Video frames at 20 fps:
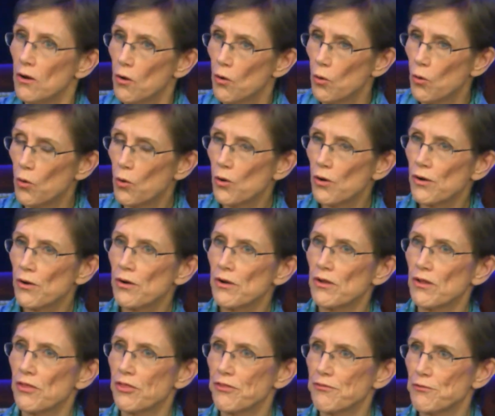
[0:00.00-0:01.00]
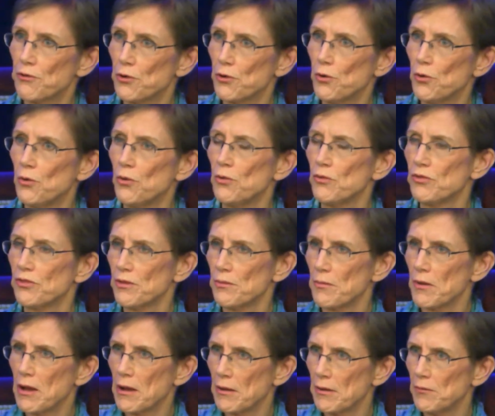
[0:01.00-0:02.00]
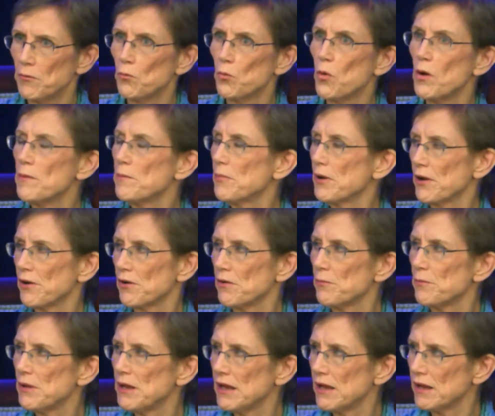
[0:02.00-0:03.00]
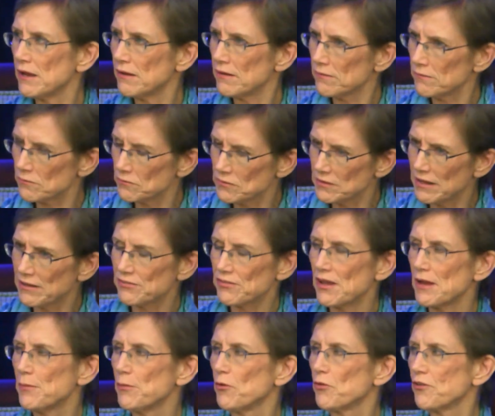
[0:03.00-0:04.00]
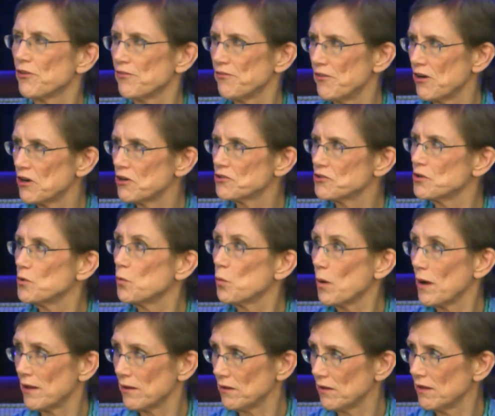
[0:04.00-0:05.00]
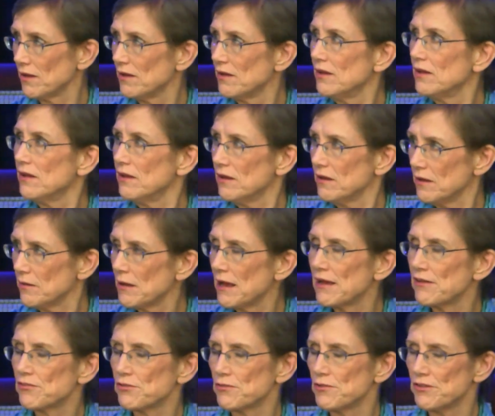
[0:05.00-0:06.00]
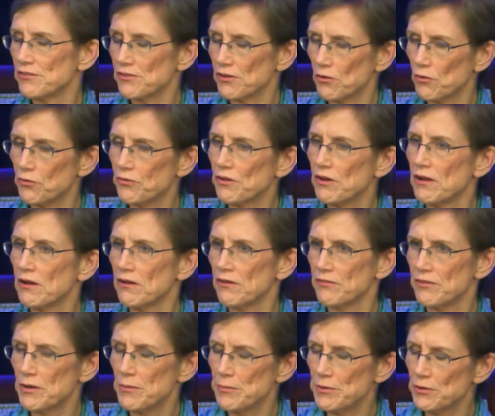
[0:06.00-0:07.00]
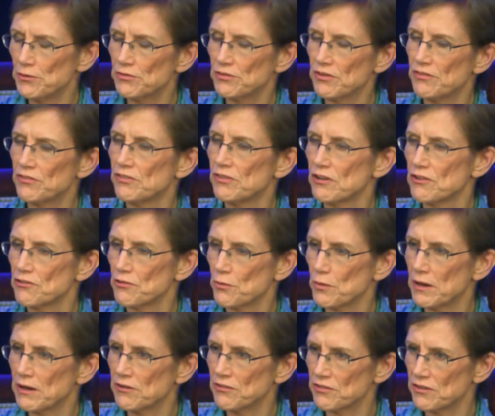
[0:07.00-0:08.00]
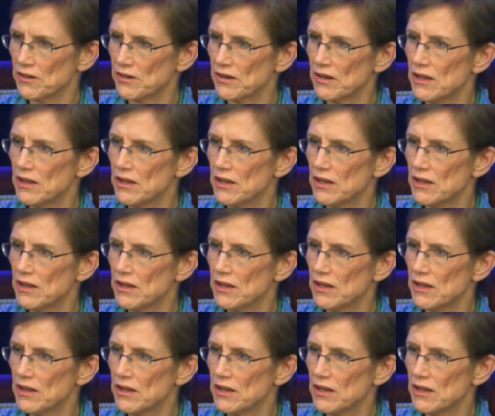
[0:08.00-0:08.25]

or through one parent being less able to function well as a result of an abusive situation.